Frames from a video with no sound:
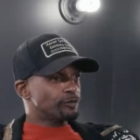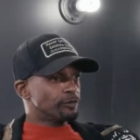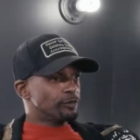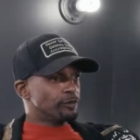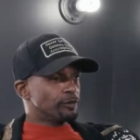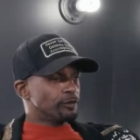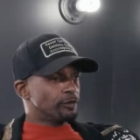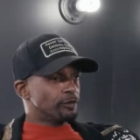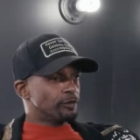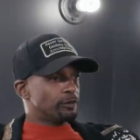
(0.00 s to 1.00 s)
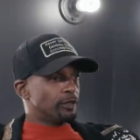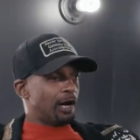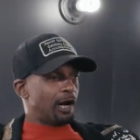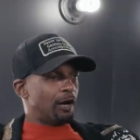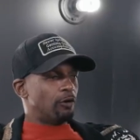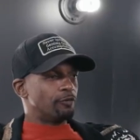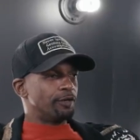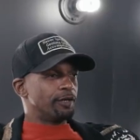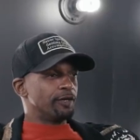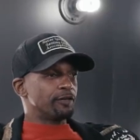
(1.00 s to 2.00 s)
That's what I always. Oh,
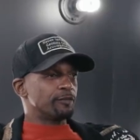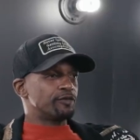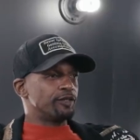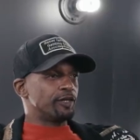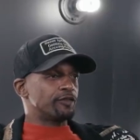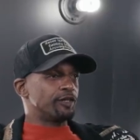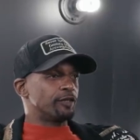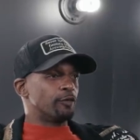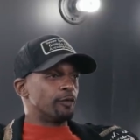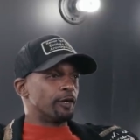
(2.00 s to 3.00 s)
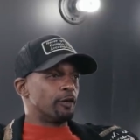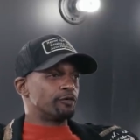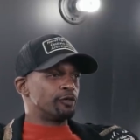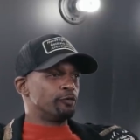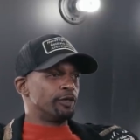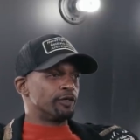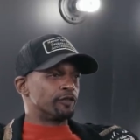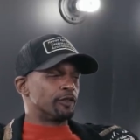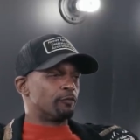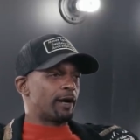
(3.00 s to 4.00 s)
nigga, there's some sick shit going on. Two
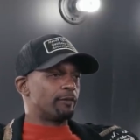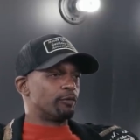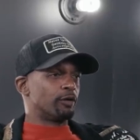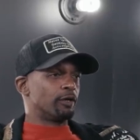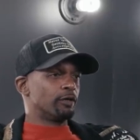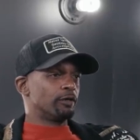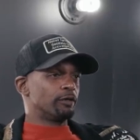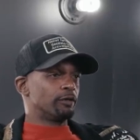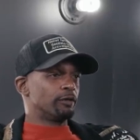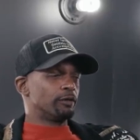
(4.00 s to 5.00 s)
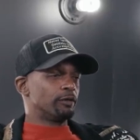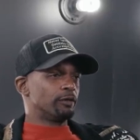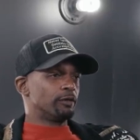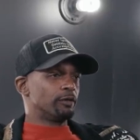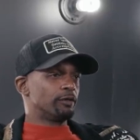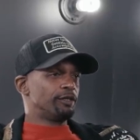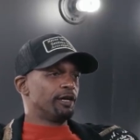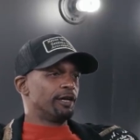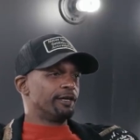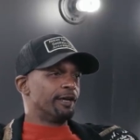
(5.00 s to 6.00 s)
niggas and a white boy.
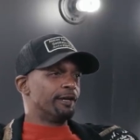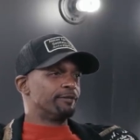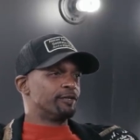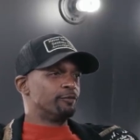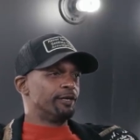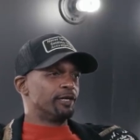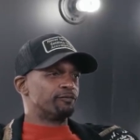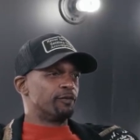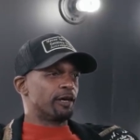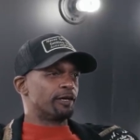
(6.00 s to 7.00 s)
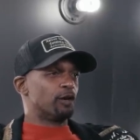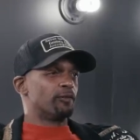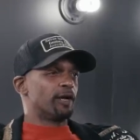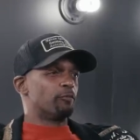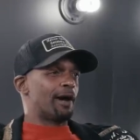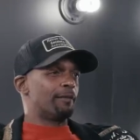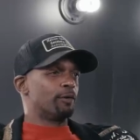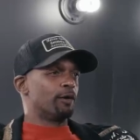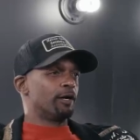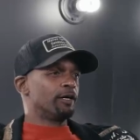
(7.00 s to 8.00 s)
Yeah, yeah, them two niggas fucking over that white
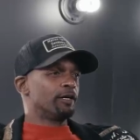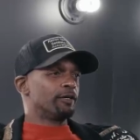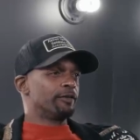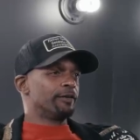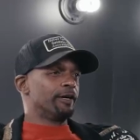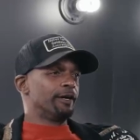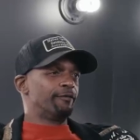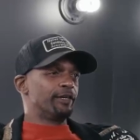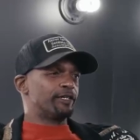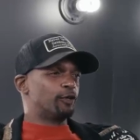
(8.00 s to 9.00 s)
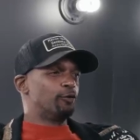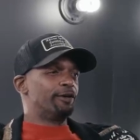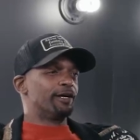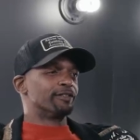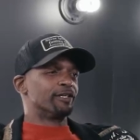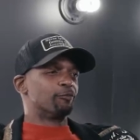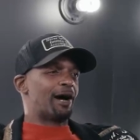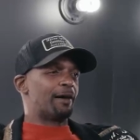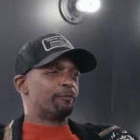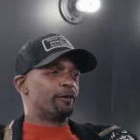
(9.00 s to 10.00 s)
boy. Yeah, if it's two niggas and a
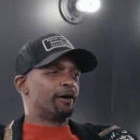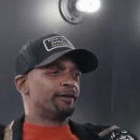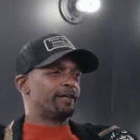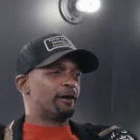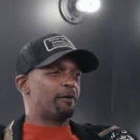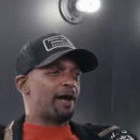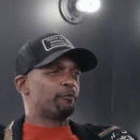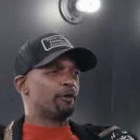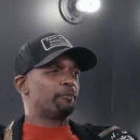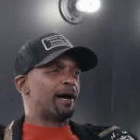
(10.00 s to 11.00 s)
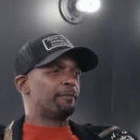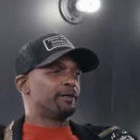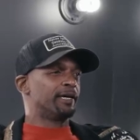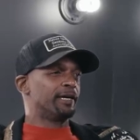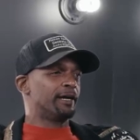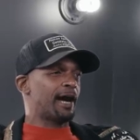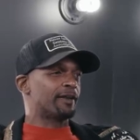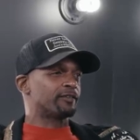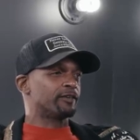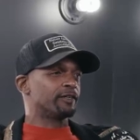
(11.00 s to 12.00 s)
white boy, that white boy might be here
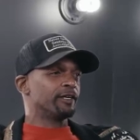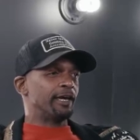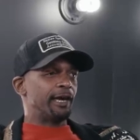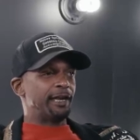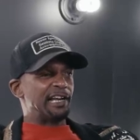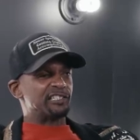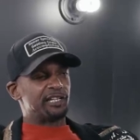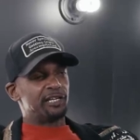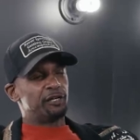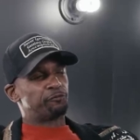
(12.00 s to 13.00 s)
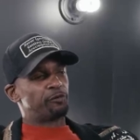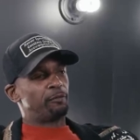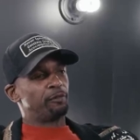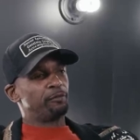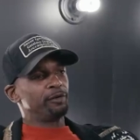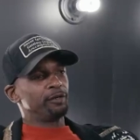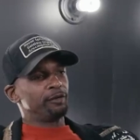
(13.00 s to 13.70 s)
hostage. And they steal from him.